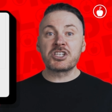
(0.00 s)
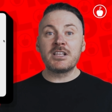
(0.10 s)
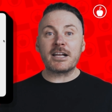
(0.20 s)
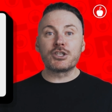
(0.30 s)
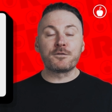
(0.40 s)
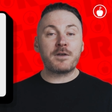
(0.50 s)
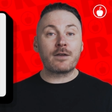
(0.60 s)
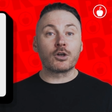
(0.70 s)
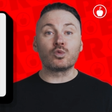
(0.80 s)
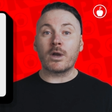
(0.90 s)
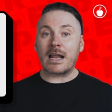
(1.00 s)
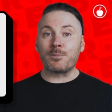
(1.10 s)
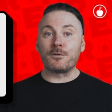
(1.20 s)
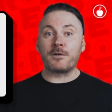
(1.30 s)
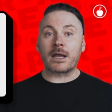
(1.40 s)
select your favorite Red
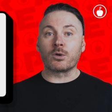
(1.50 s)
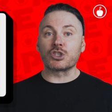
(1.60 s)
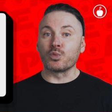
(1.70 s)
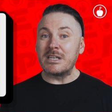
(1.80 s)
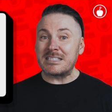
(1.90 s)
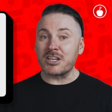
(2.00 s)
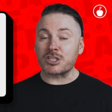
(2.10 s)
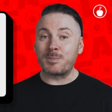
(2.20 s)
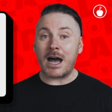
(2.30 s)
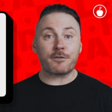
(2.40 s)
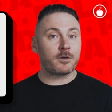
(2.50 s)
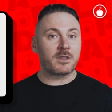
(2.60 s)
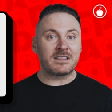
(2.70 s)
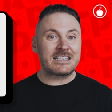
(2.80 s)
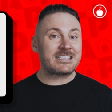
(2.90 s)
Apple Fireworks retail spot from the
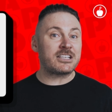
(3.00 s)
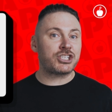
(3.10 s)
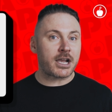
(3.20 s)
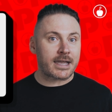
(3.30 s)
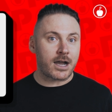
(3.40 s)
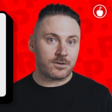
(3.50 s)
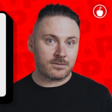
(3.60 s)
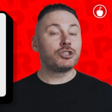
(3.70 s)
list at checkout.